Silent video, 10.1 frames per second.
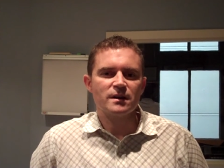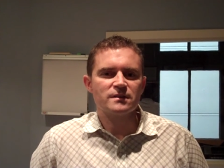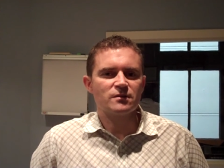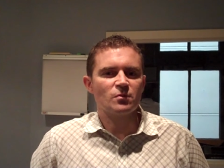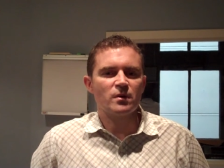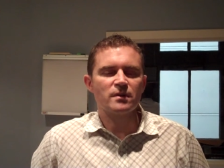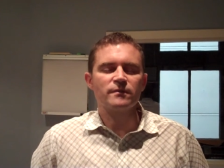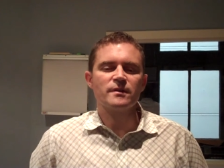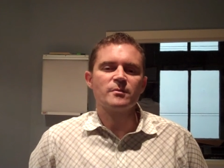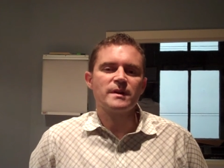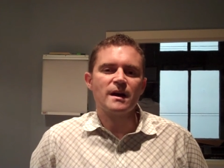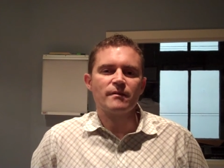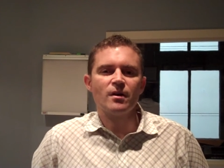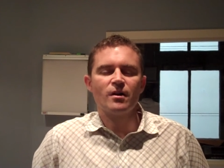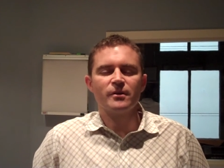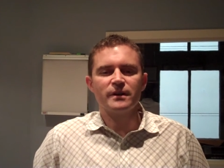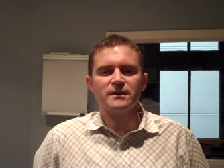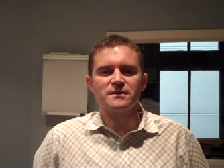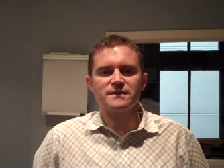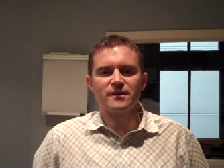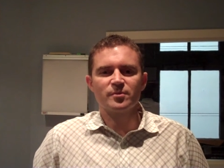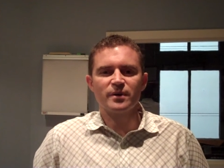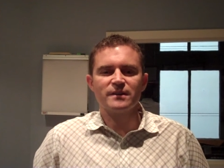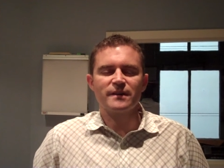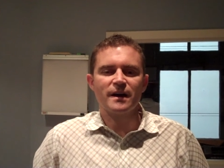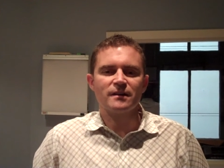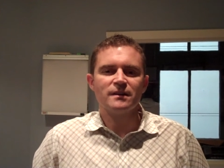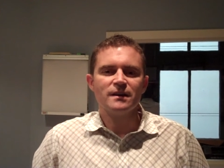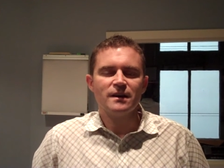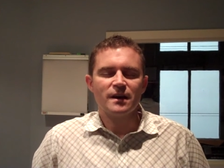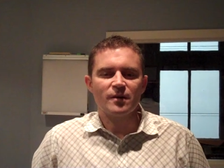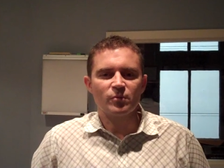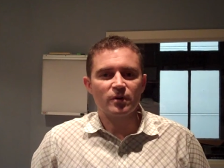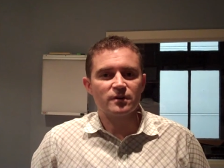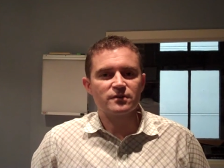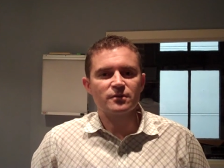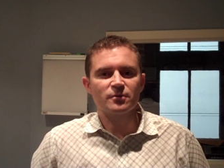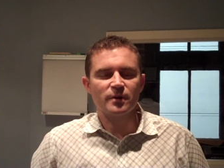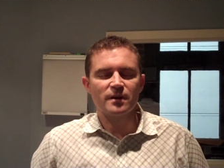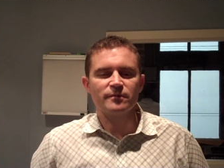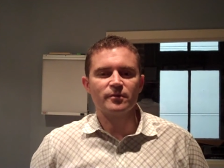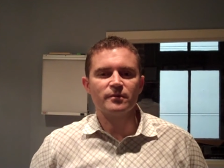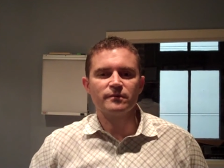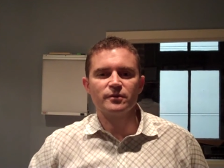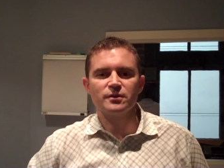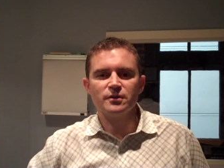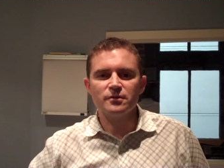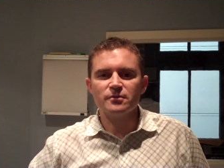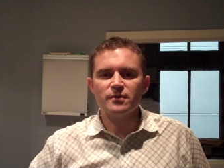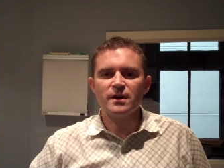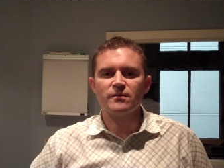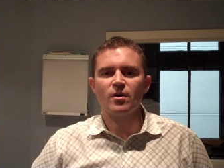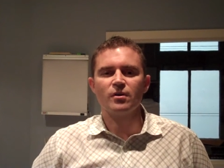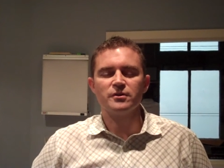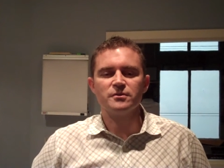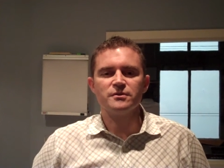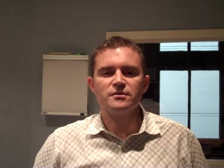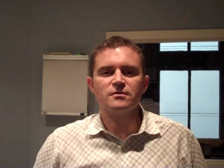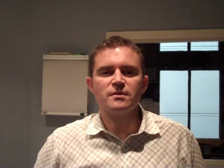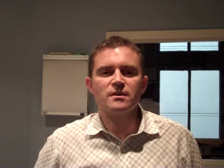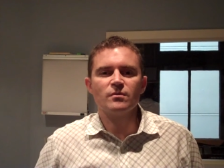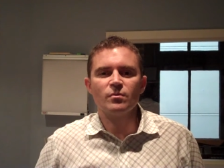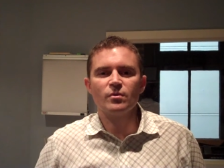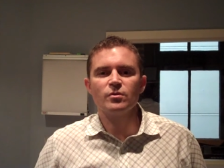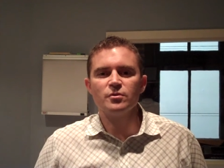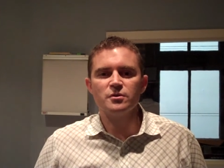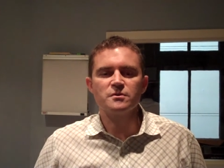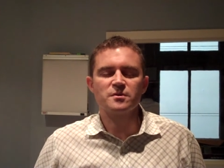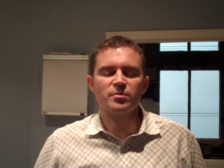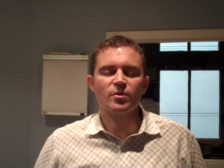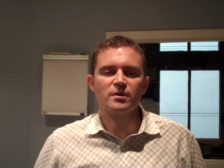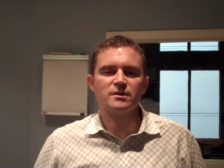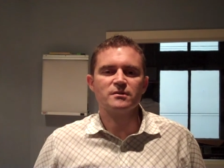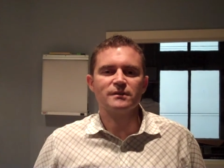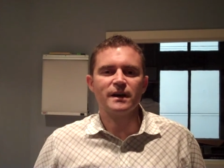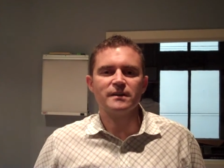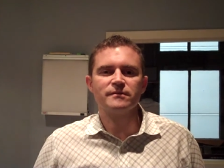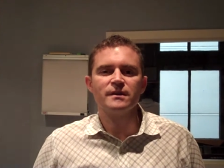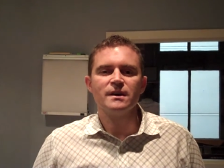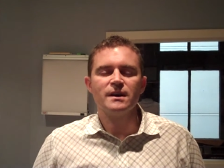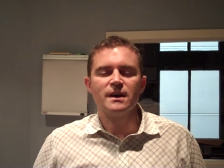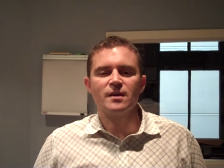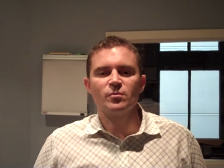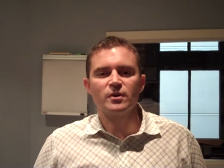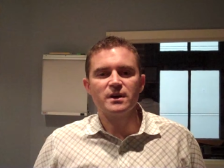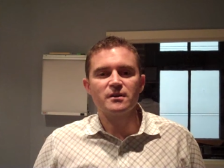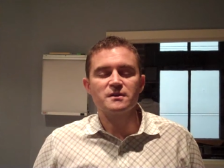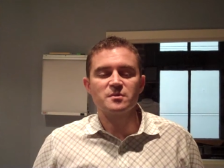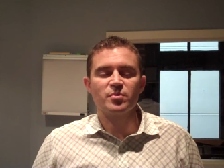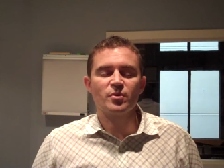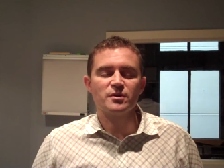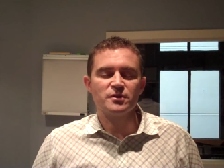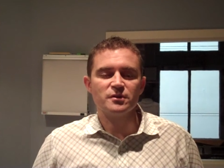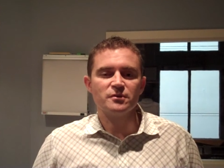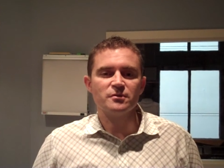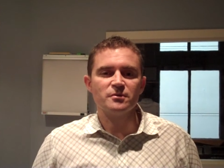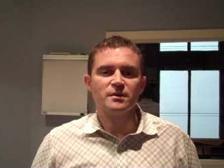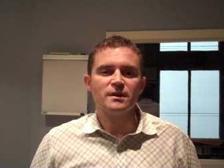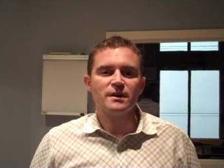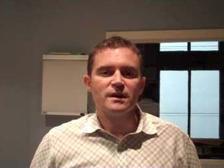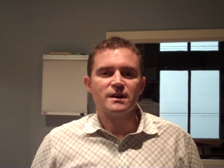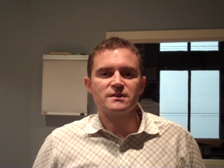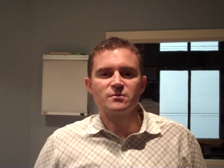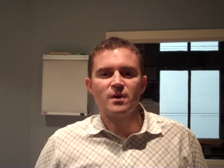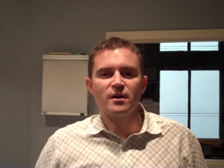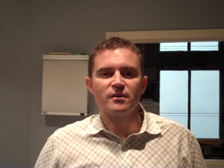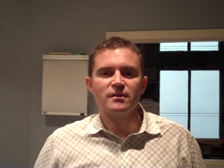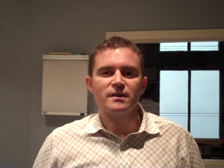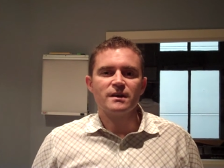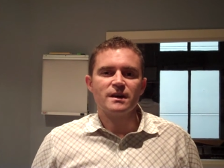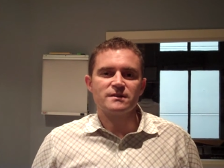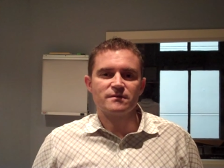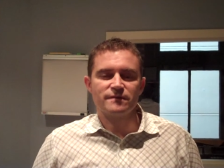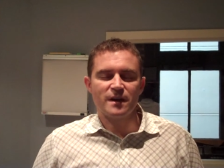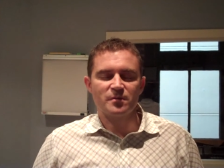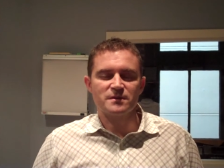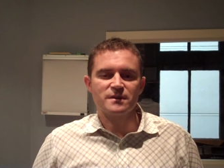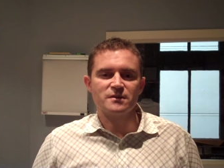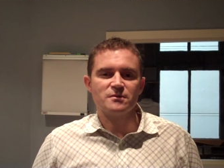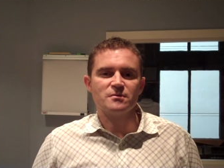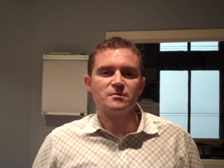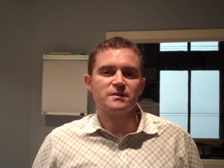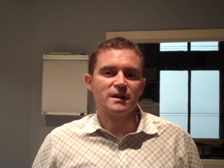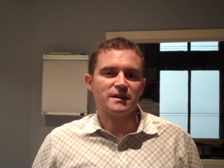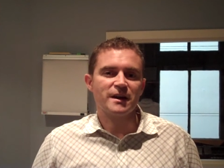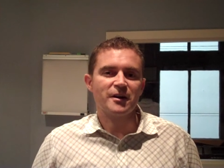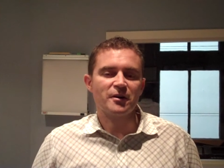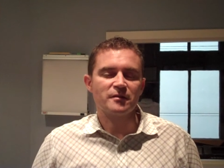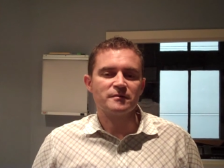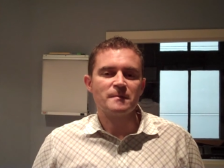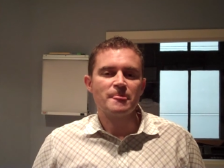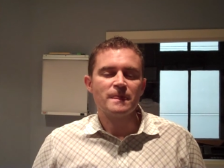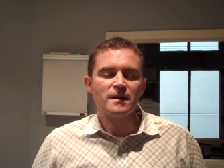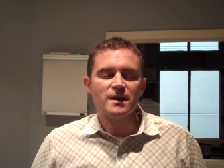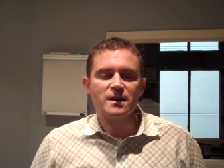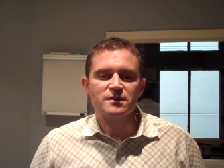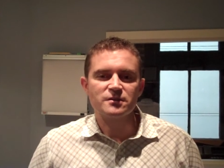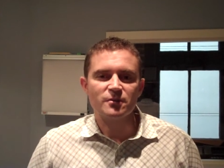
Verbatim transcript: It's so wonderful that we have a holiday to celebrate that. And we're so grateful for you and all you do and who you support in your life. And we're here to support you as well as the families that you take care of. And